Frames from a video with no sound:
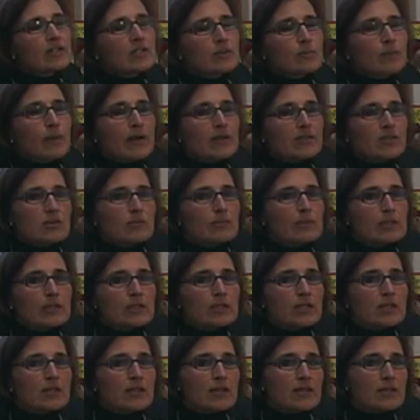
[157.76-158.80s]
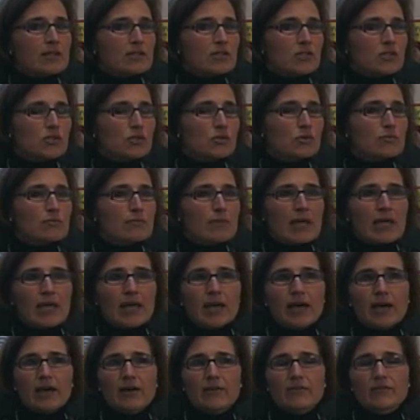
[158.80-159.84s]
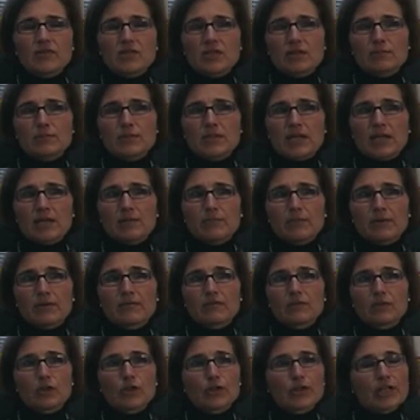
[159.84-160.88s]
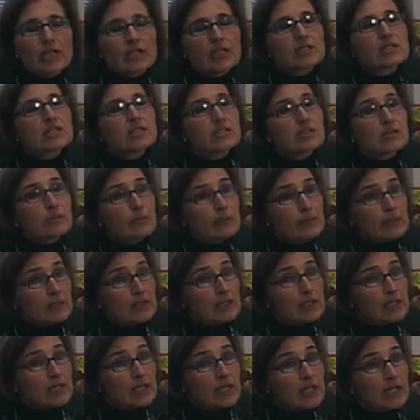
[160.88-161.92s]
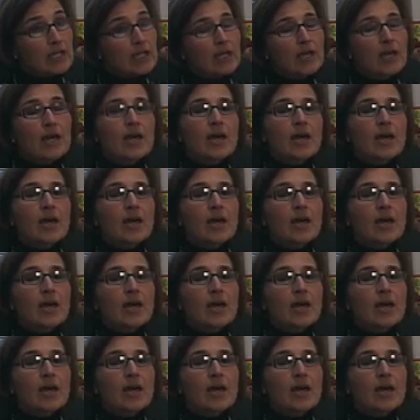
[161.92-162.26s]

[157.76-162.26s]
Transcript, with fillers: is a possibility that the student may have some type of learning disability,